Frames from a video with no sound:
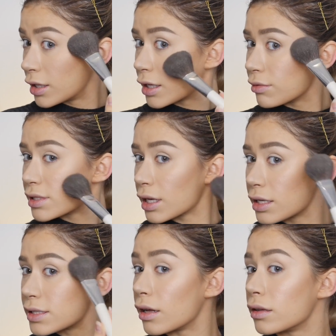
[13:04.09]
Like it was
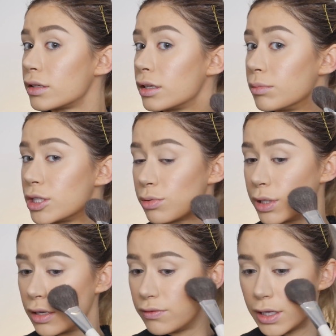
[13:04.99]
like a solid in
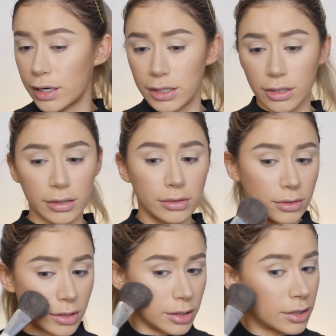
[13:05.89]
between of young
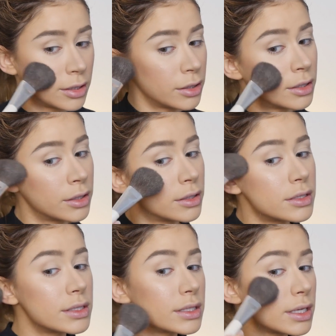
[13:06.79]
adult or
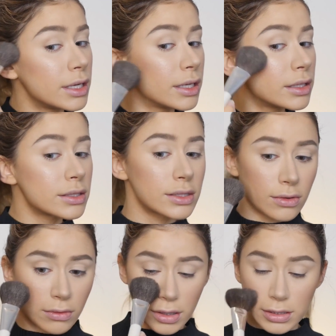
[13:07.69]
teens
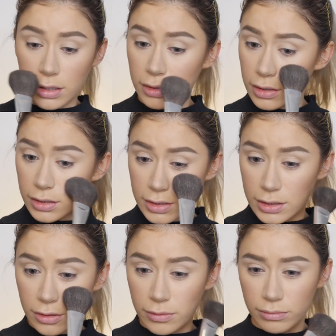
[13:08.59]
or adult
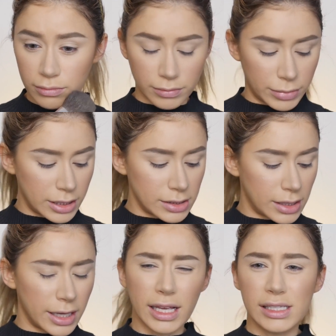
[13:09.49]
also.
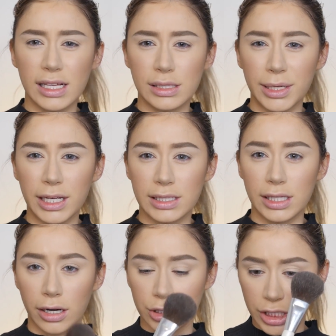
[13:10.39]
Because I guess that's because
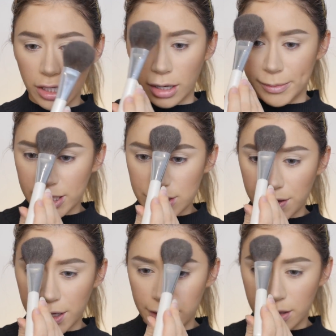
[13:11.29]
the Archie comics,
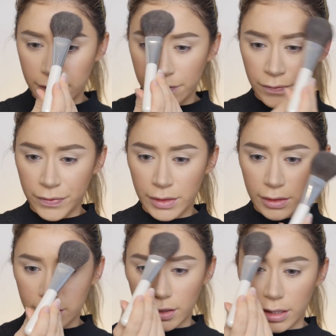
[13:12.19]
right?
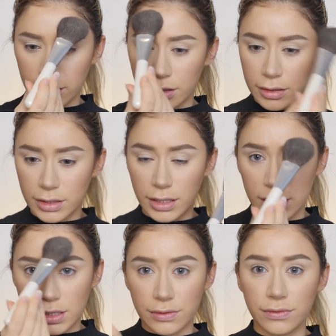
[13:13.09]
Like
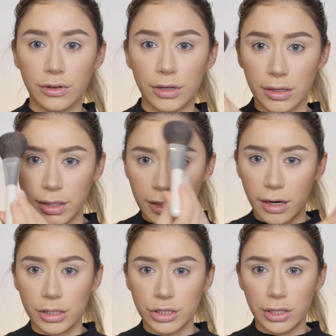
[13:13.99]
it's for like
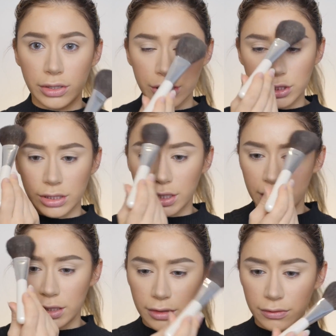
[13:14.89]
our generation
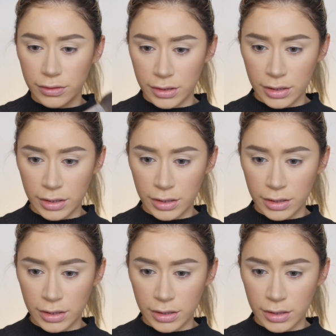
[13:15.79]
kind of.